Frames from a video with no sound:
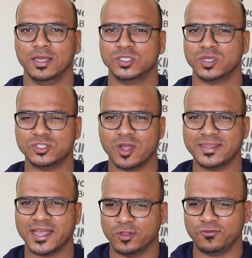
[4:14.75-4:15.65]
So it's not
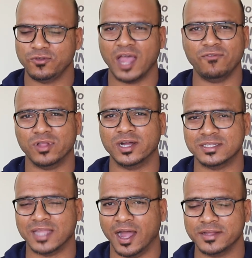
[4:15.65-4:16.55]
that if you have
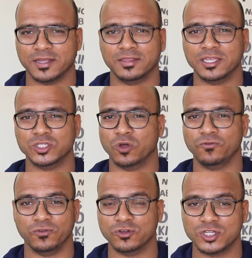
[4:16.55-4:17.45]
learned Dart, there's no
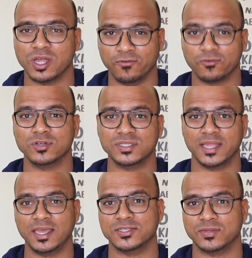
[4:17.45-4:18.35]
future, of course
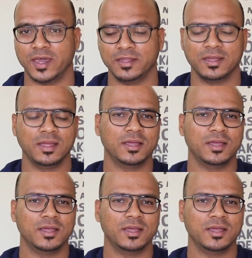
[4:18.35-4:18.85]
there is, right?